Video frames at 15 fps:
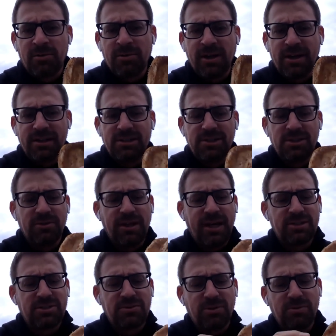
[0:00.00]
Okay, so
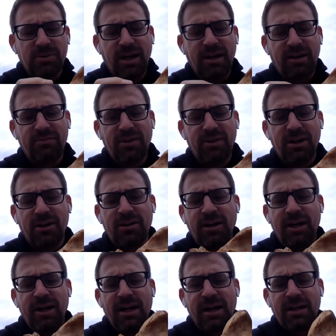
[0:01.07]
that's what we have there.
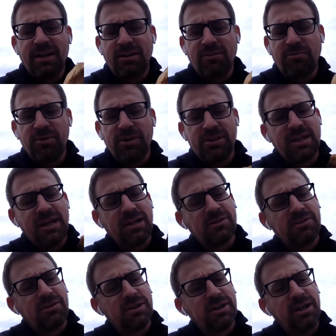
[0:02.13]
And then if we take
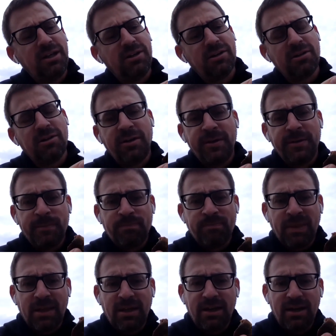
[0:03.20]
a look here
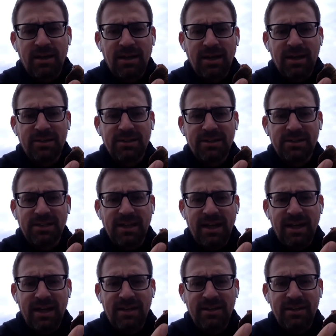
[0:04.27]
at this
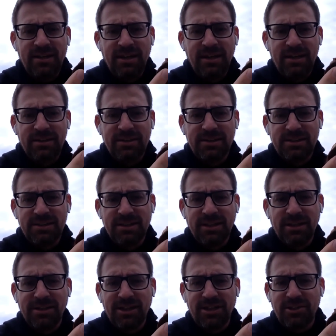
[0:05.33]
end, this is
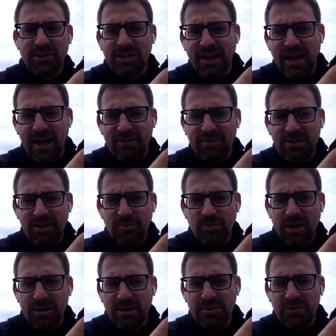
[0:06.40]
the glenoid cavity
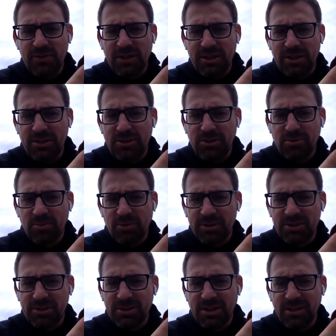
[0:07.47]
where the
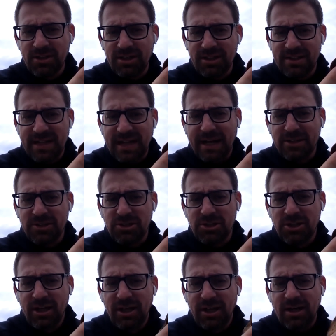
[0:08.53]
humerus is going to attach.
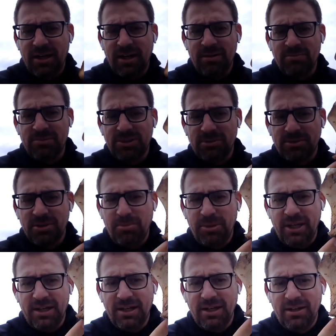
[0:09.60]
So on the
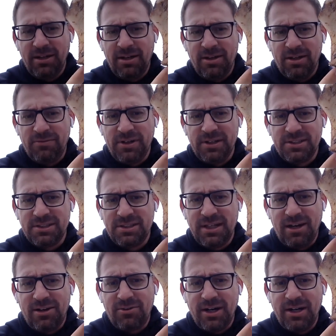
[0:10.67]
pig, faces
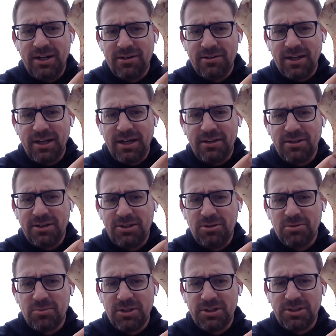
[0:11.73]
down right here, the head of the
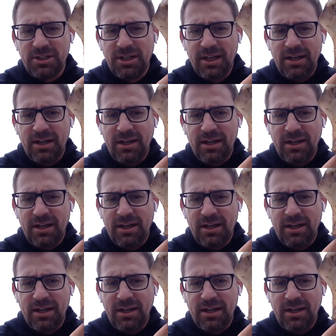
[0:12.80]
humerus